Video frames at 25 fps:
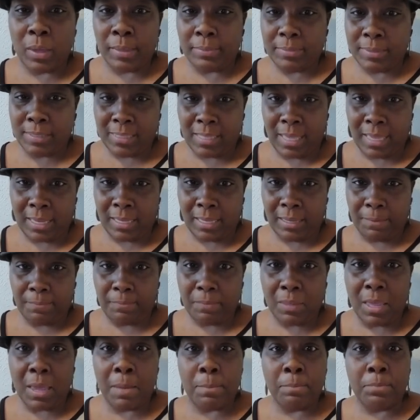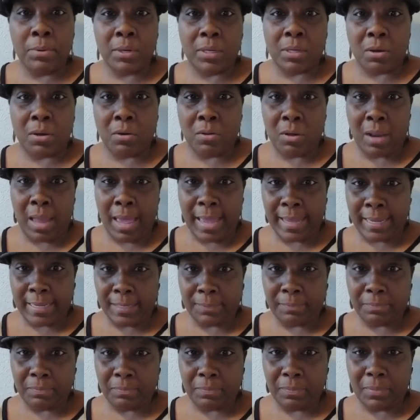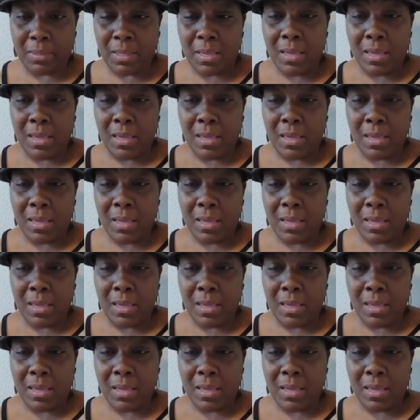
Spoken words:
website and book online.